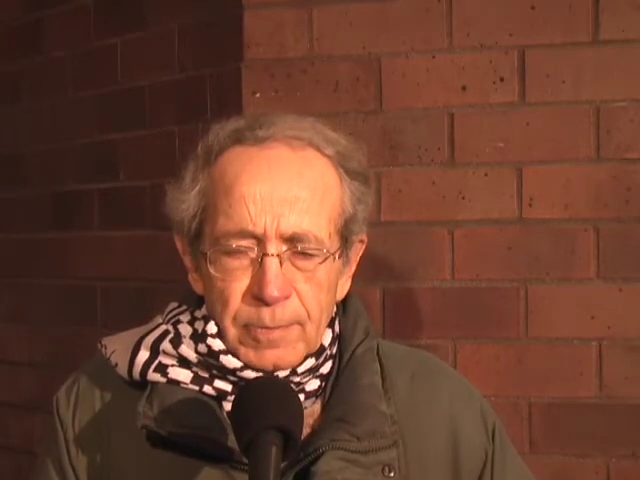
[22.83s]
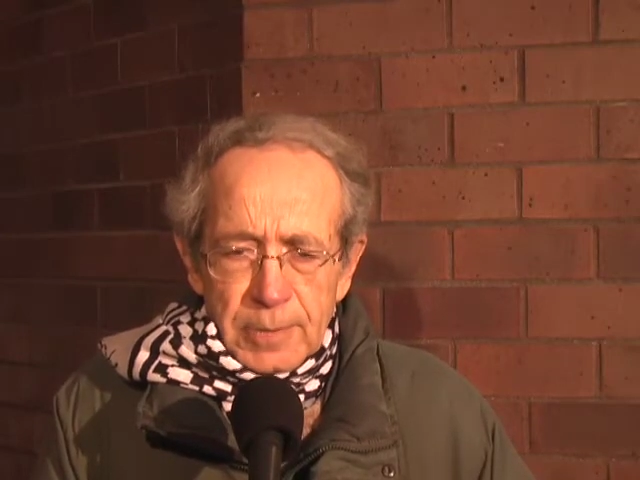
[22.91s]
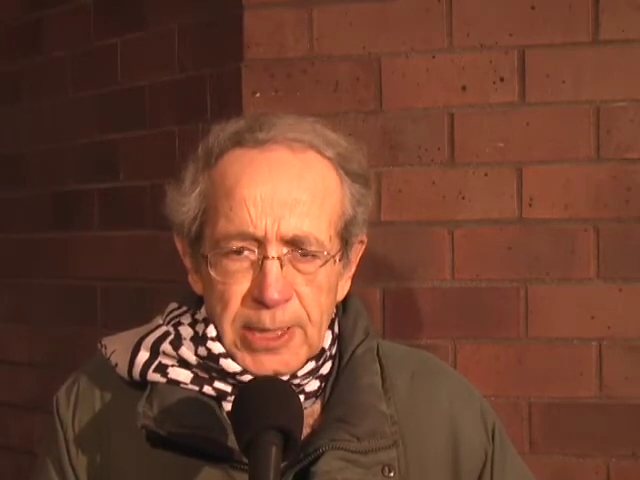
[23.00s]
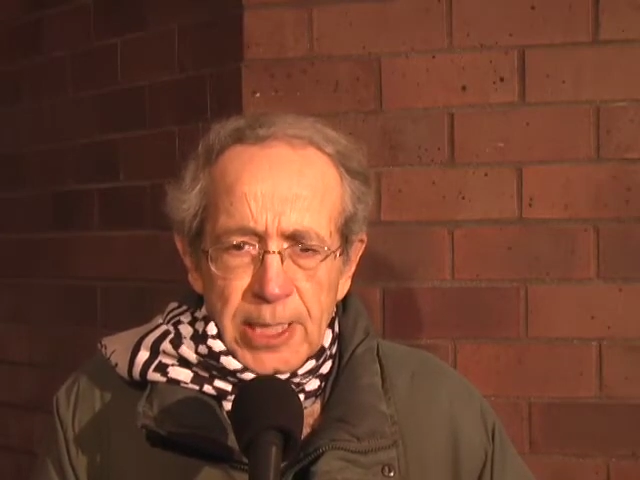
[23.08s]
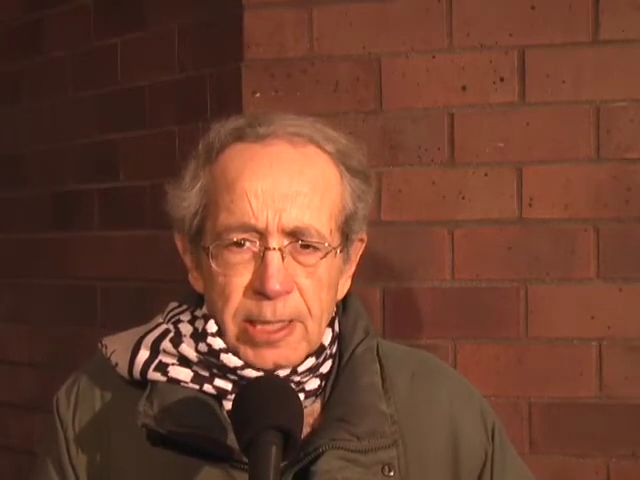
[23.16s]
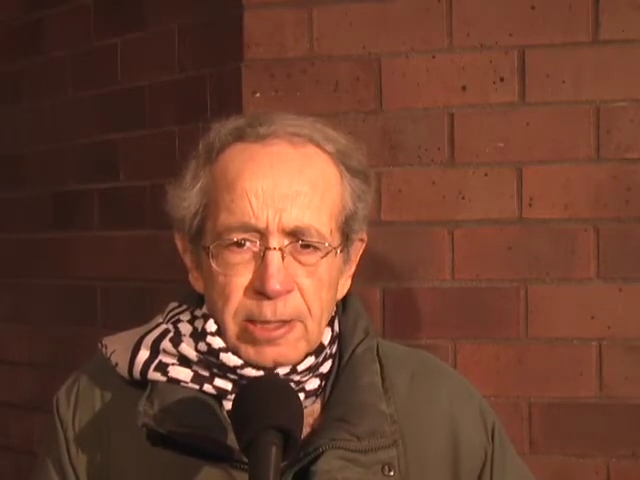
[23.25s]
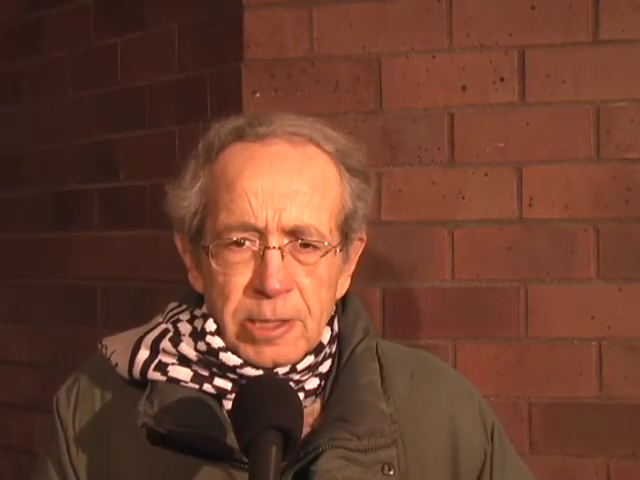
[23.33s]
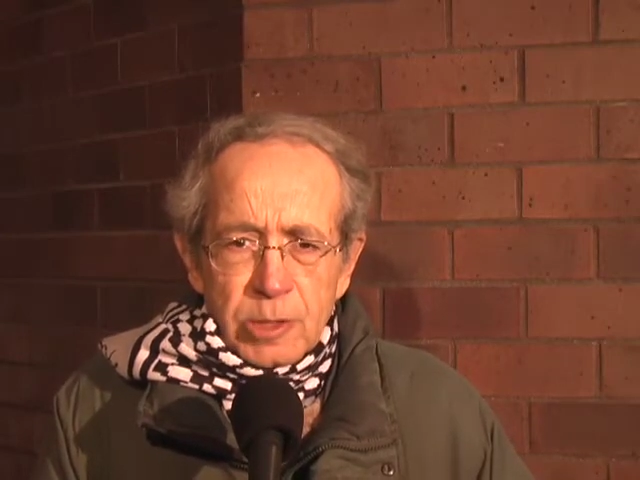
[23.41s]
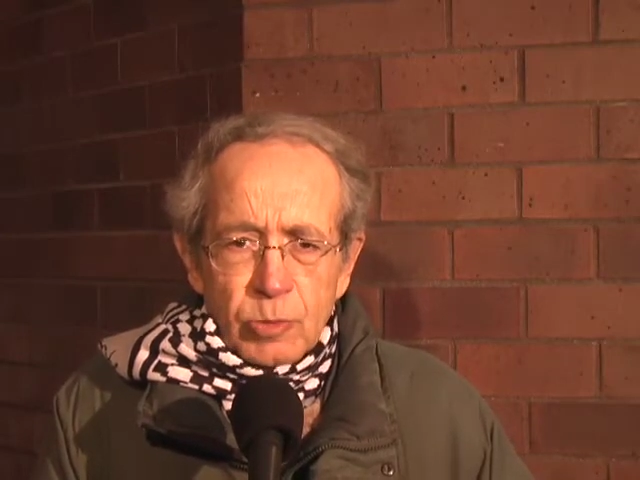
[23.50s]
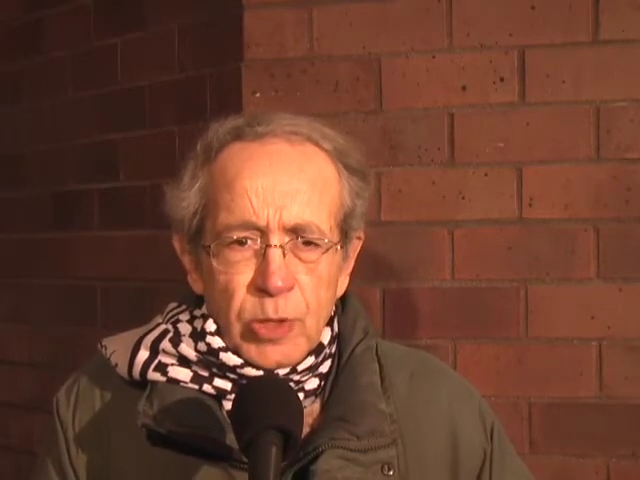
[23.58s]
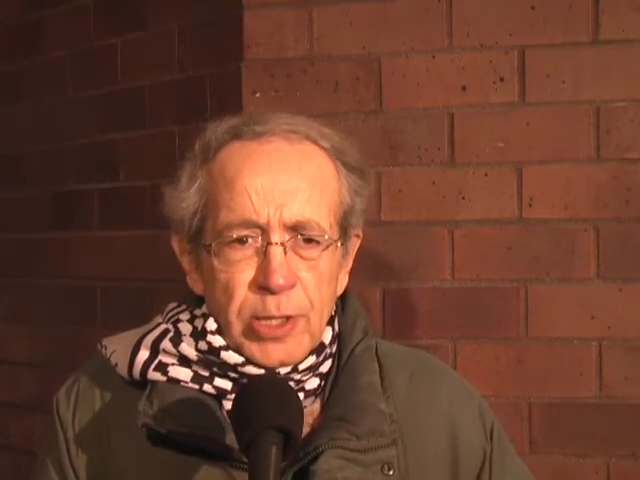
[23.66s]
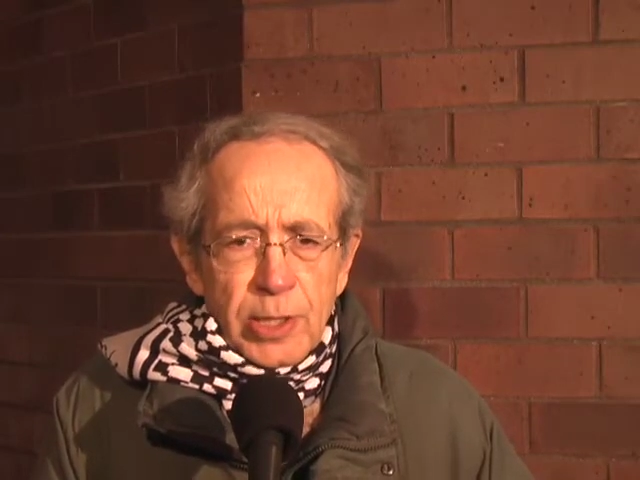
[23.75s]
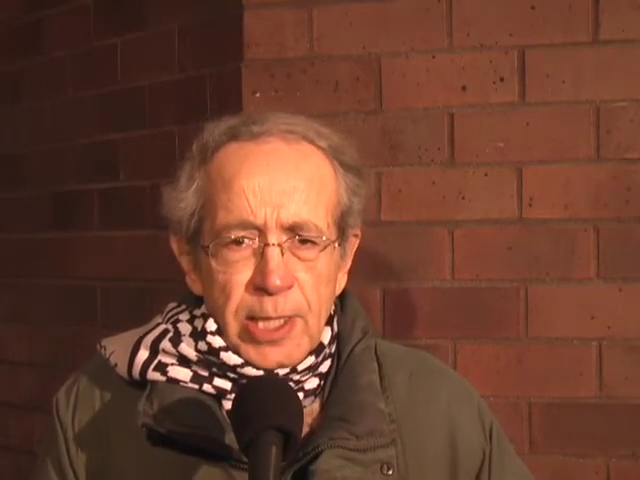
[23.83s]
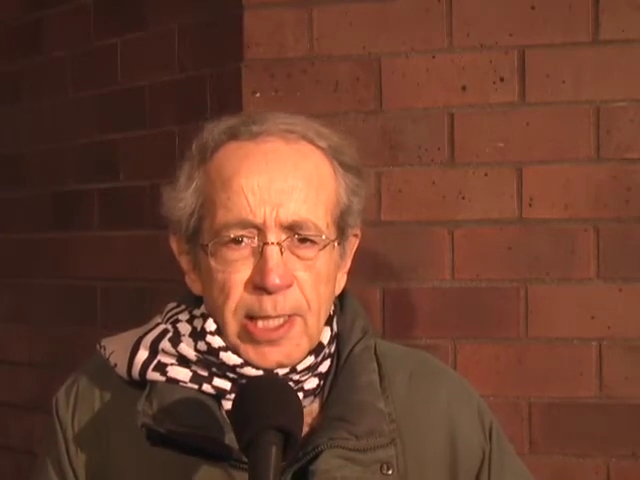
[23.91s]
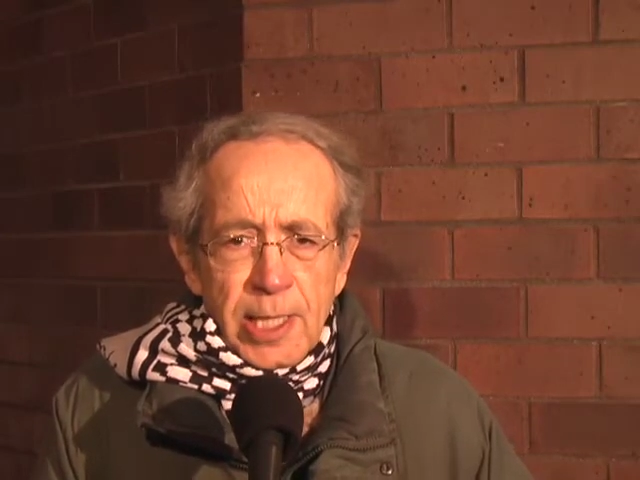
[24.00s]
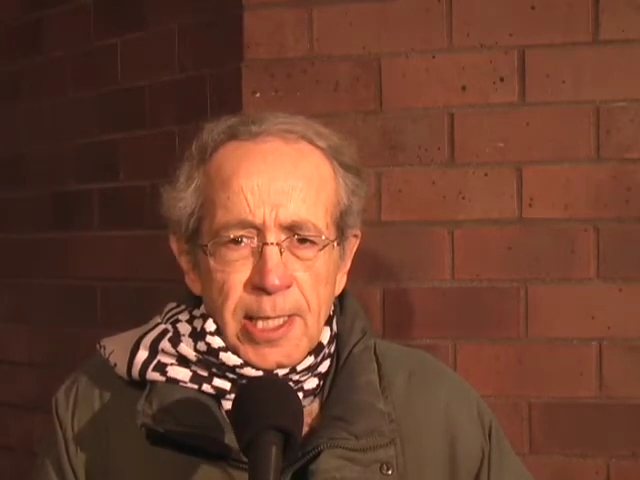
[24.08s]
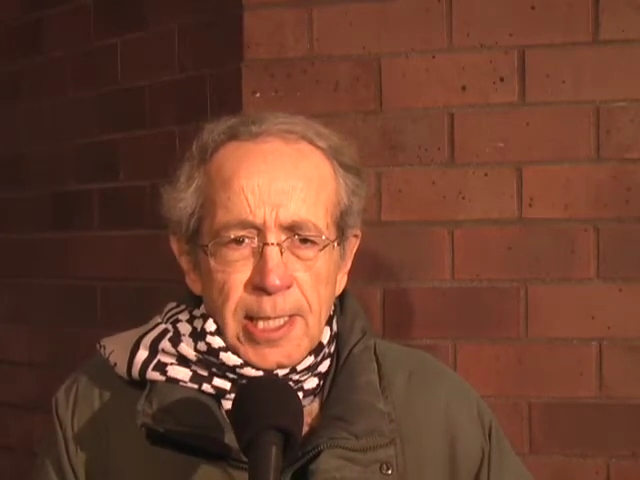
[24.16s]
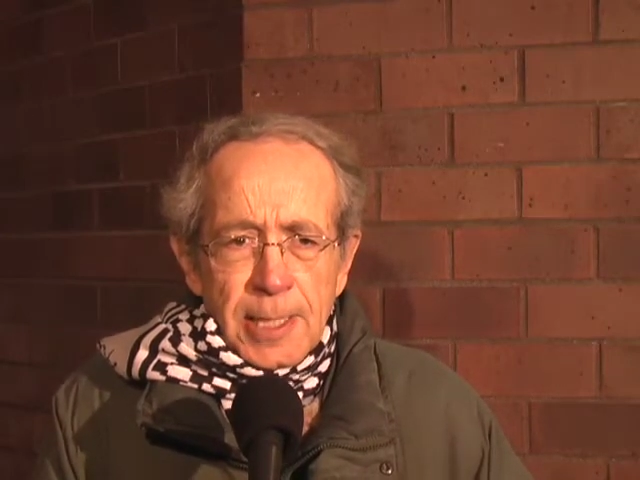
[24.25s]
deals with
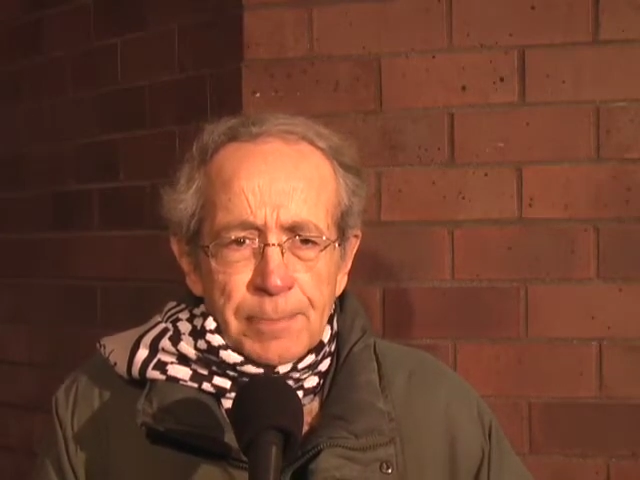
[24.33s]
the